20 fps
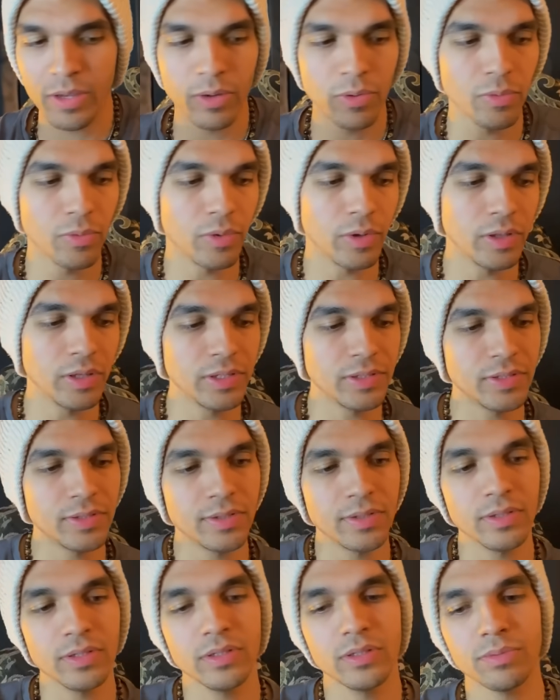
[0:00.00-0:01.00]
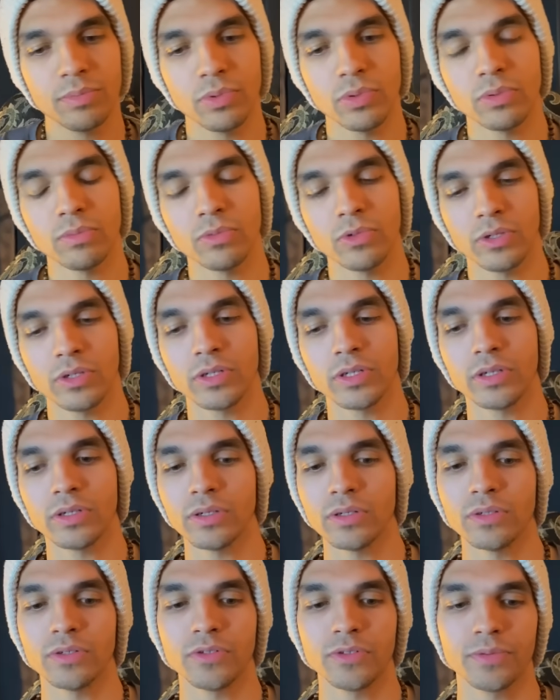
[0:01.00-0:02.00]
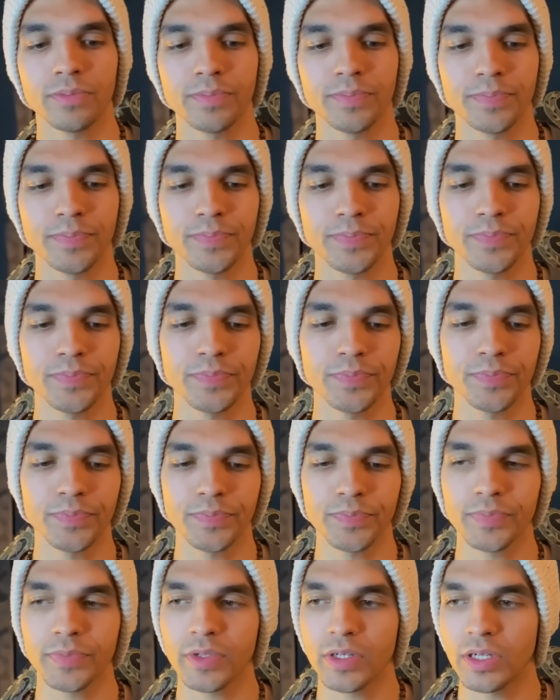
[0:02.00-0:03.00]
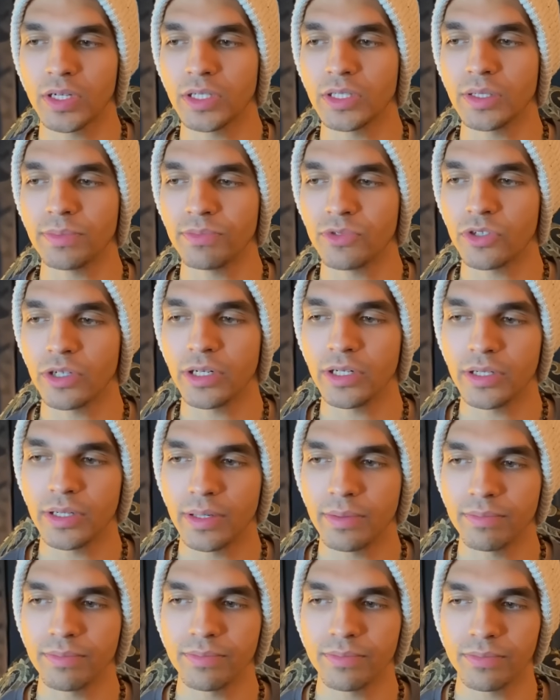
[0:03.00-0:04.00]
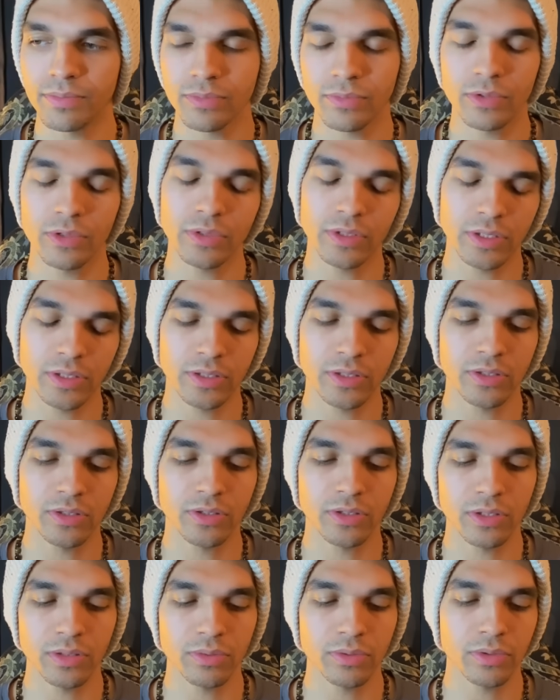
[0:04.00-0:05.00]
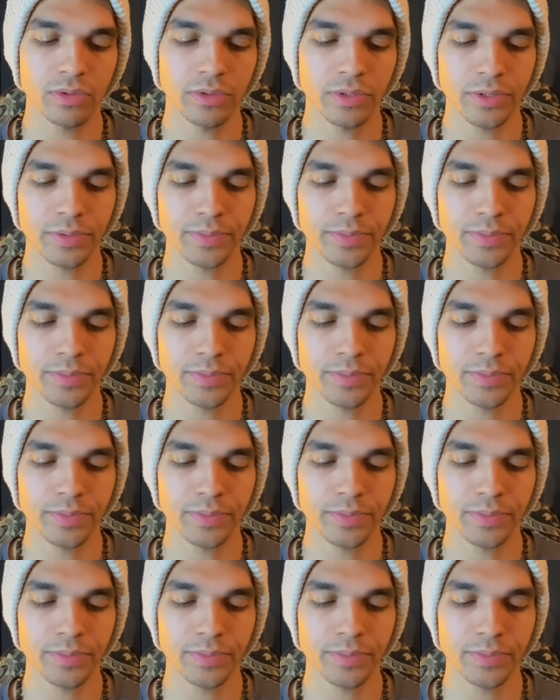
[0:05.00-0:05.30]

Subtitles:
well, let's pull more cards, because well, let's just see real quick.